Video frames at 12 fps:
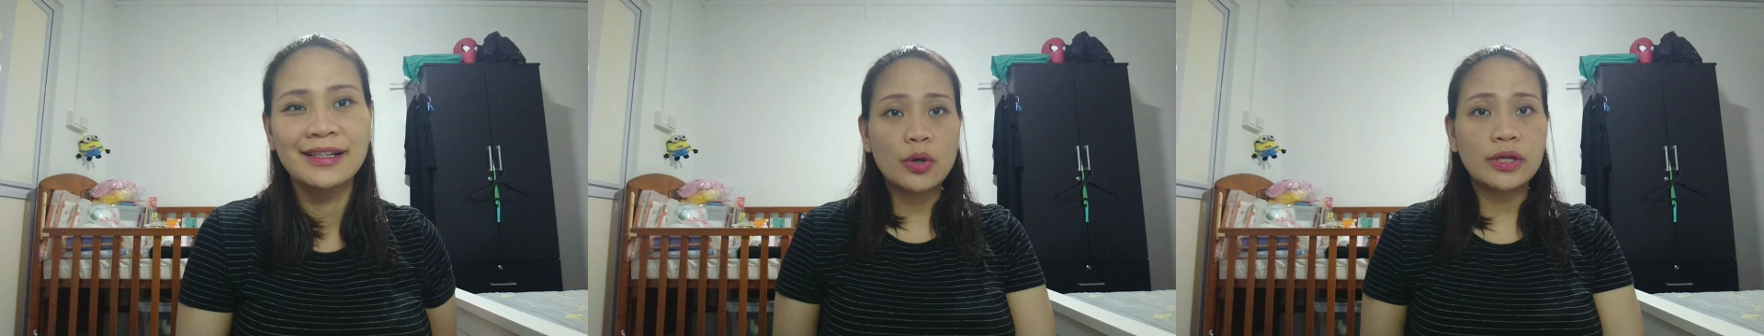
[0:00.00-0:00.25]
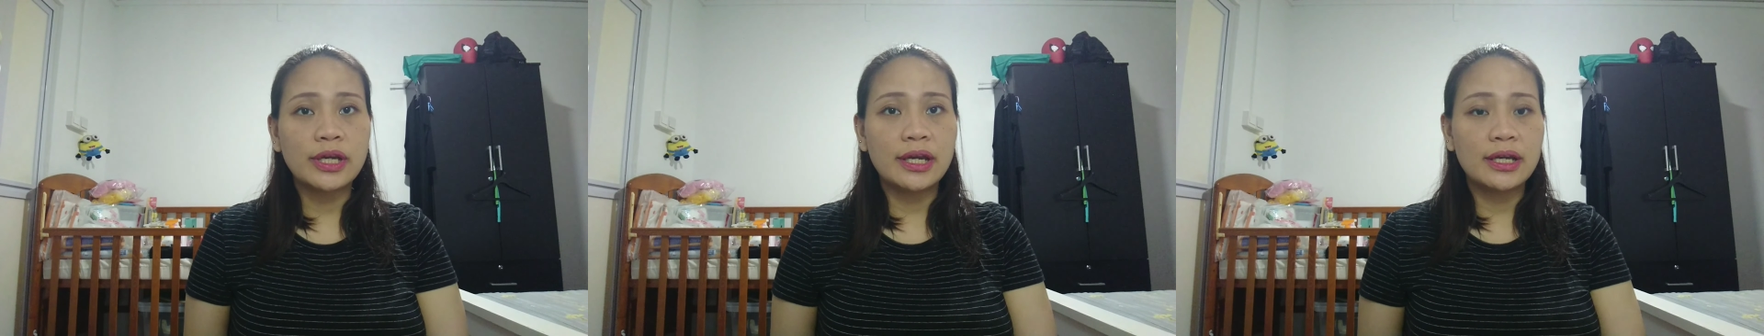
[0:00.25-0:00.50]

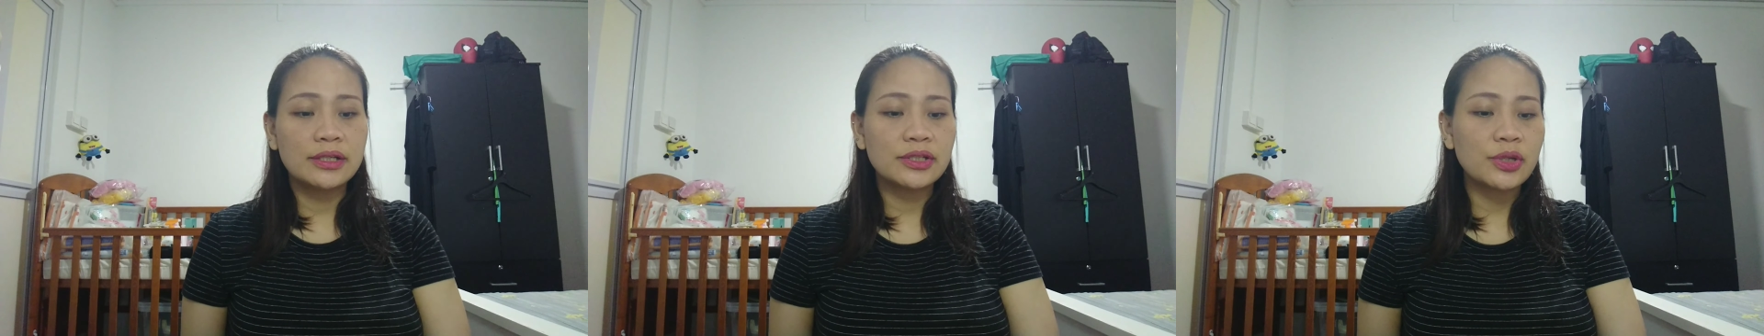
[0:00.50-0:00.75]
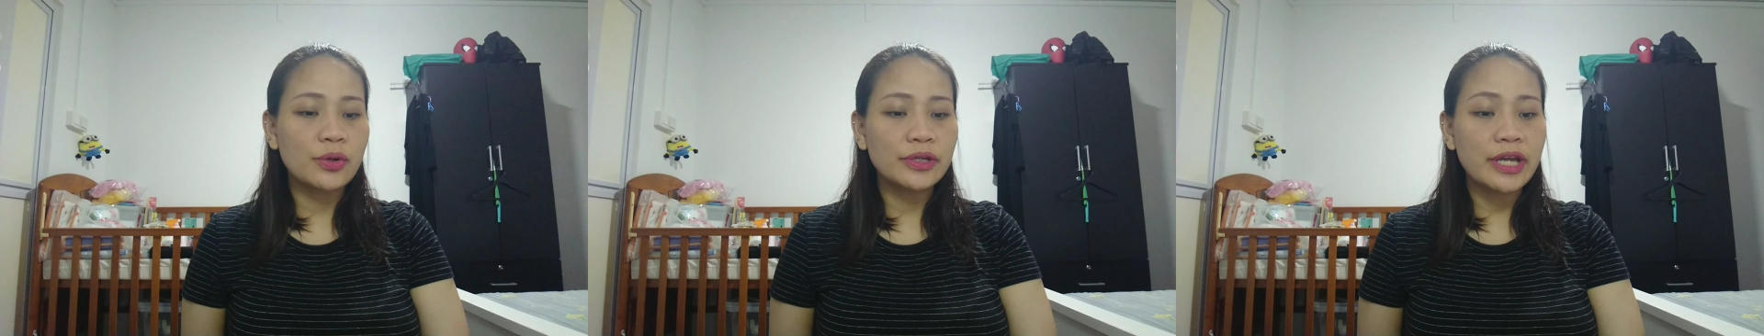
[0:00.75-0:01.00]
Okay,
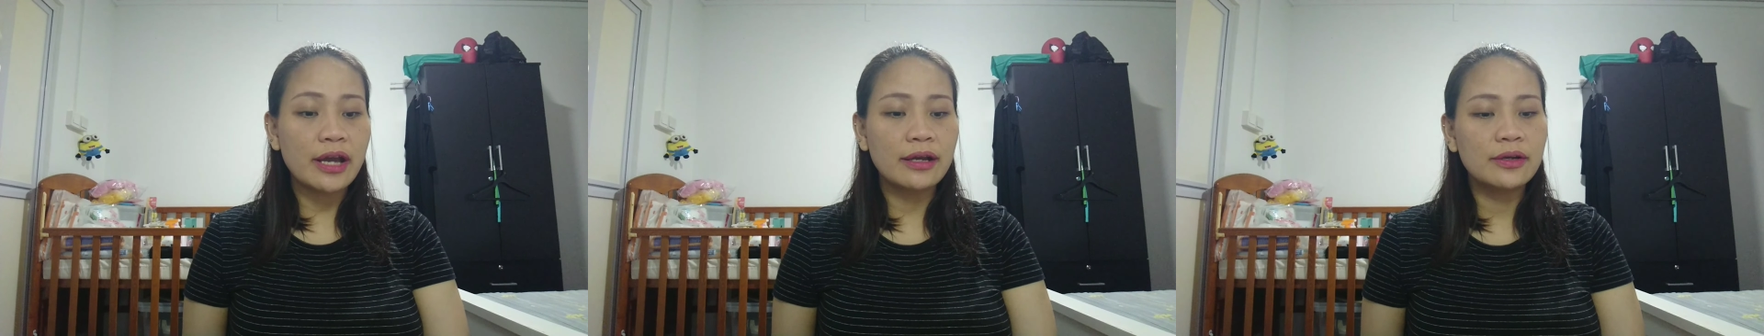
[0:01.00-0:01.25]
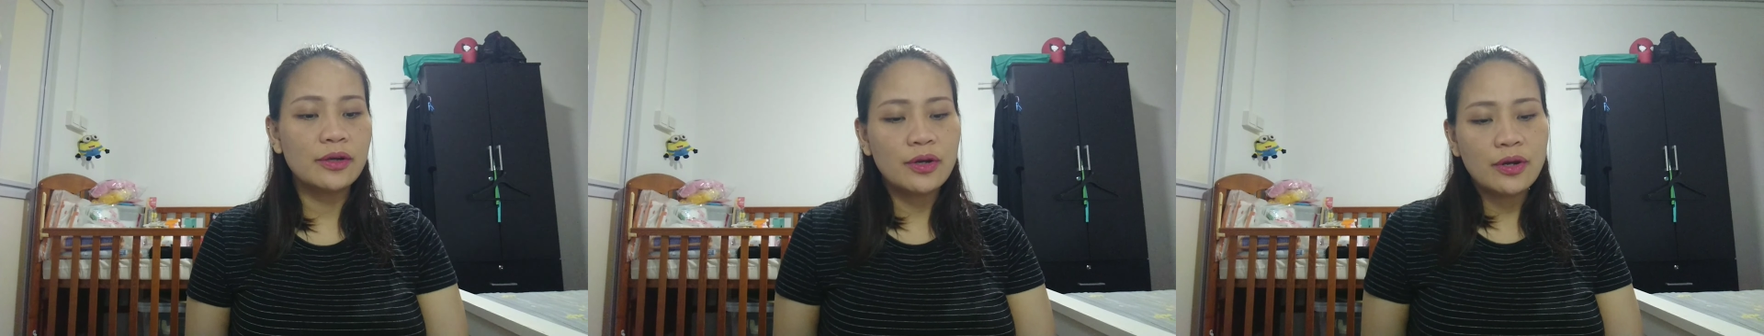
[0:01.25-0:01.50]
so
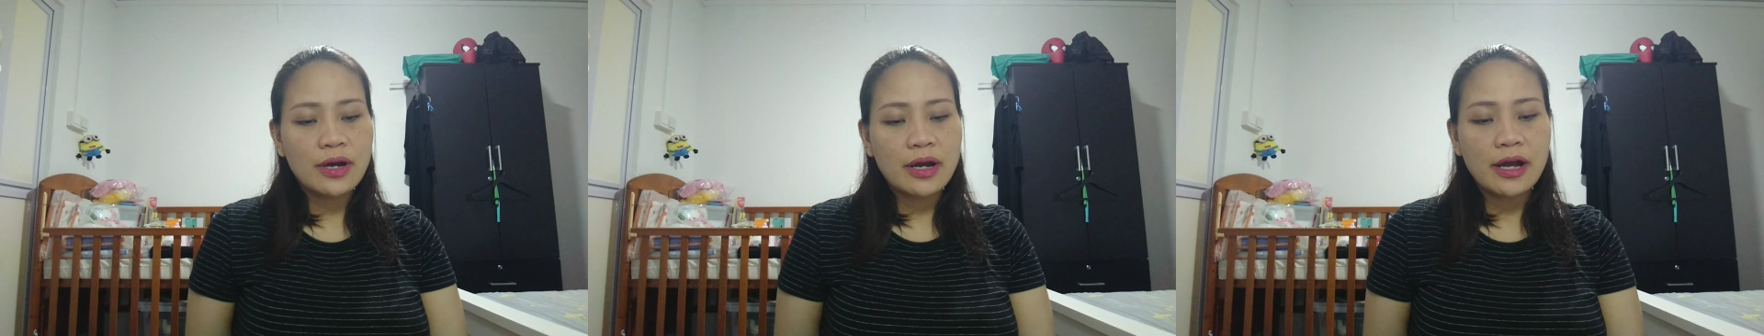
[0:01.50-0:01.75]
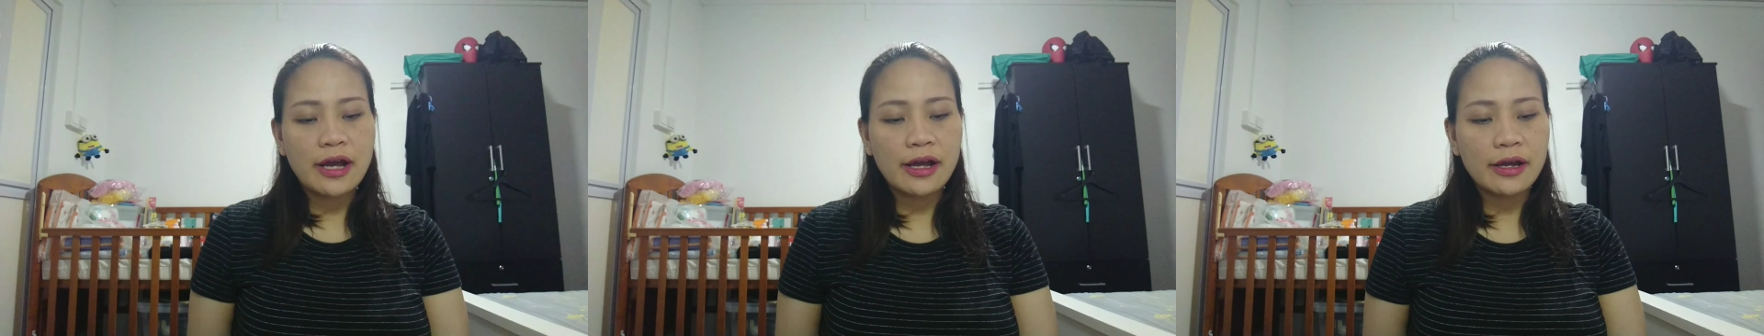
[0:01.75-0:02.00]
yeah,
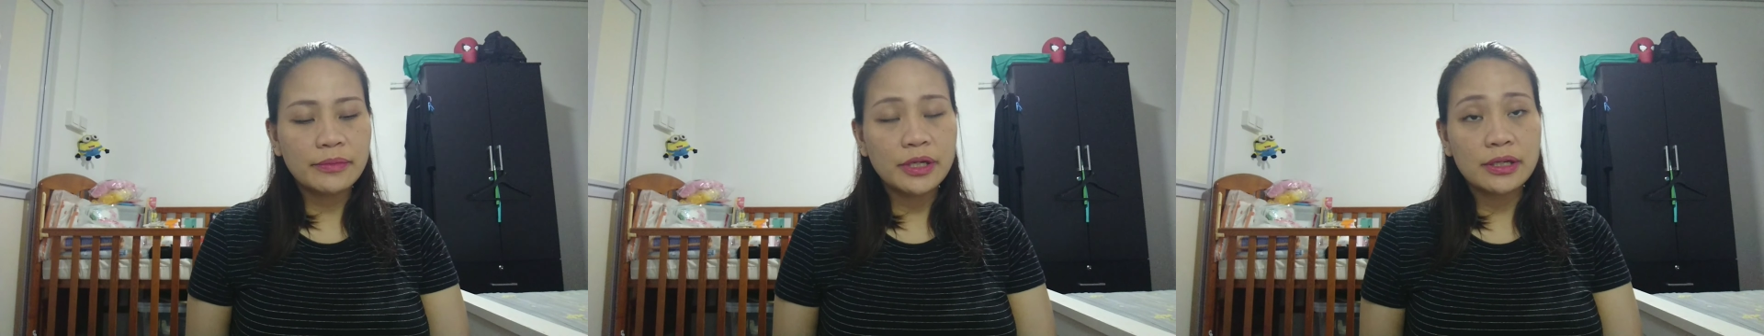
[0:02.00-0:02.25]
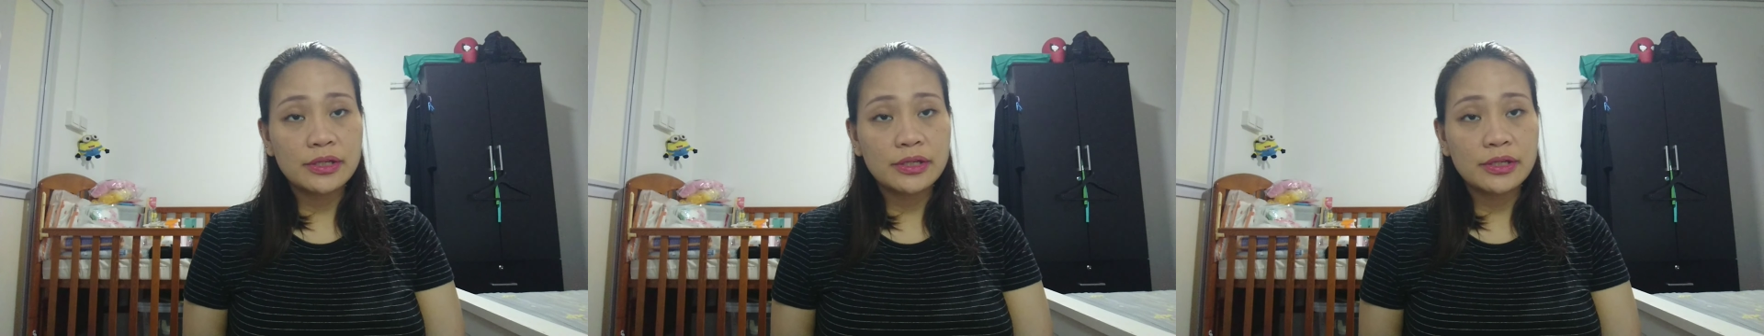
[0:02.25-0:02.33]
I'm